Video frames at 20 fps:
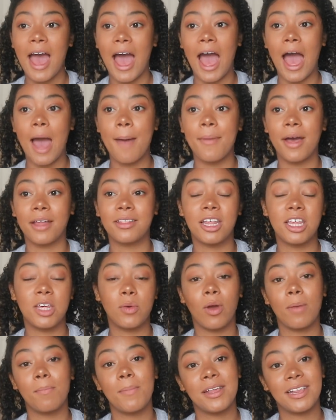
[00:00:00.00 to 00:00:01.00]
and that you
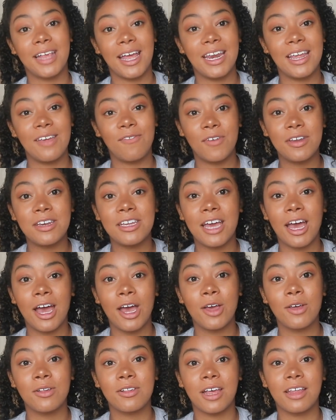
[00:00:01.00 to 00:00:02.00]
won't miss any
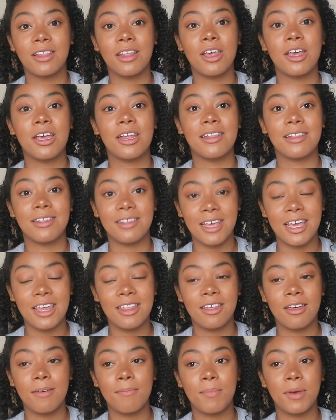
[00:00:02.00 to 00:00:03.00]
videos, and that you can see
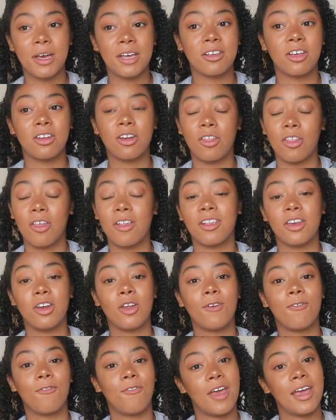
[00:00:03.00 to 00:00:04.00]
them, because I know there's a
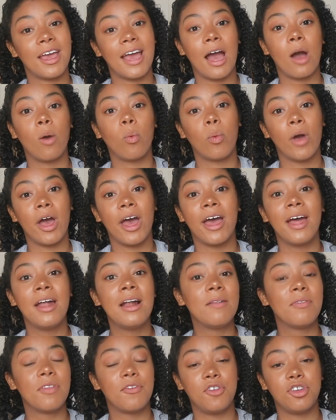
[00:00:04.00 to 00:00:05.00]
new thing out where
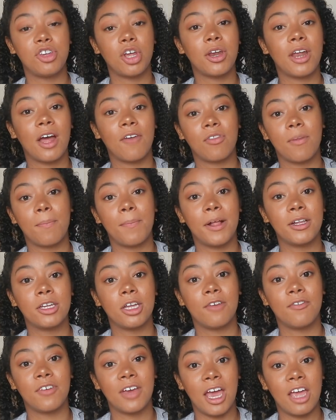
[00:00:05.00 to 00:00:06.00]
if you don't have the bell
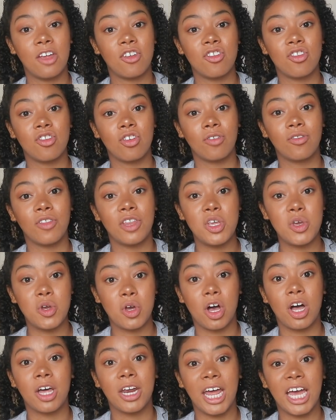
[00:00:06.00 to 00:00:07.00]
notifications on, then you
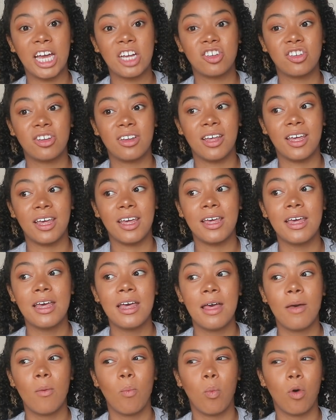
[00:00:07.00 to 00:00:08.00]
can't actually
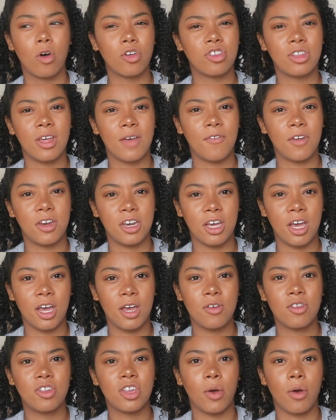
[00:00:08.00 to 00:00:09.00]
watch their
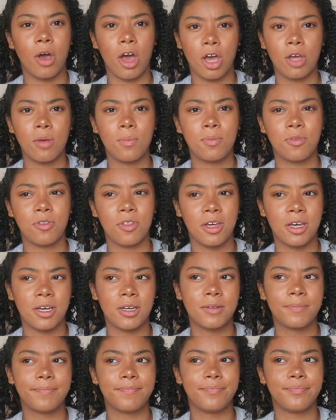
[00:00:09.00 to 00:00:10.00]
videos. So I hope
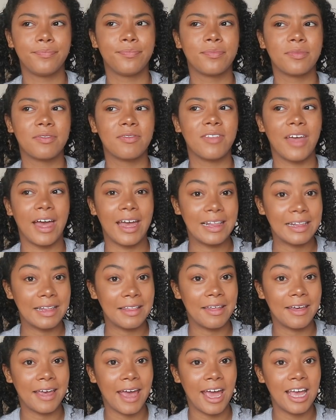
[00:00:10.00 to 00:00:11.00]
that
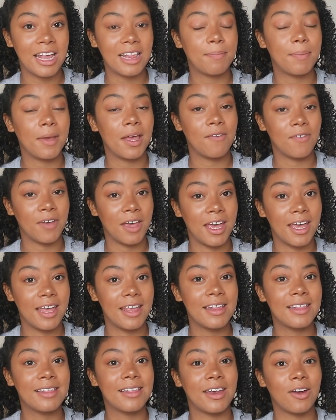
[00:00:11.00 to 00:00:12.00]
isn't the case, but if it
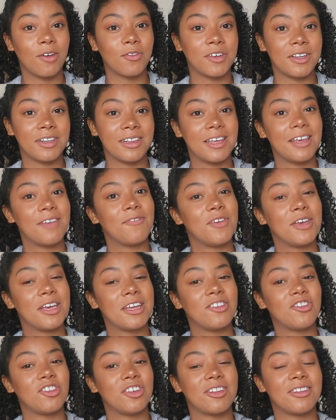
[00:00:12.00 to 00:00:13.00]
is, then obviously if you
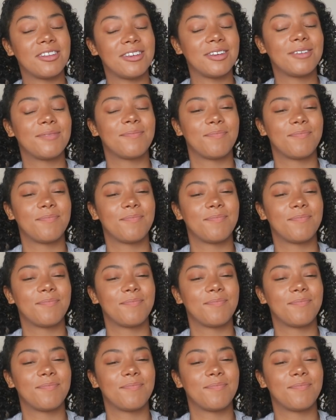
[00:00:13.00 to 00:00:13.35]
can just